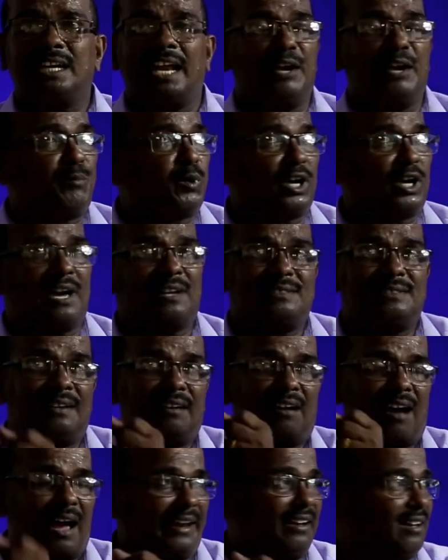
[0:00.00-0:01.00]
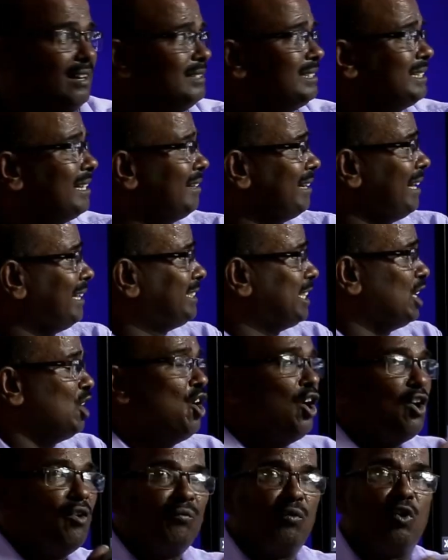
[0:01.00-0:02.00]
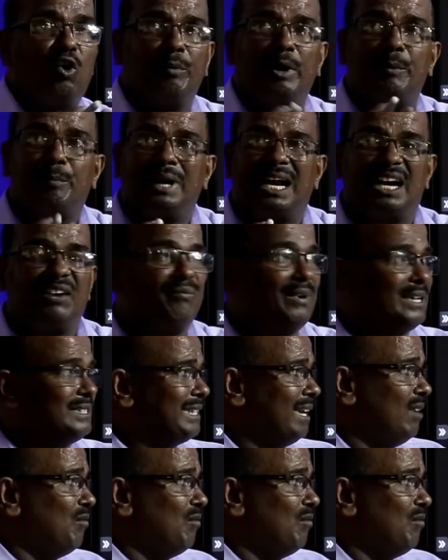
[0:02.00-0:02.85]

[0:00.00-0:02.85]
end products in high concentration, form a blood vessel.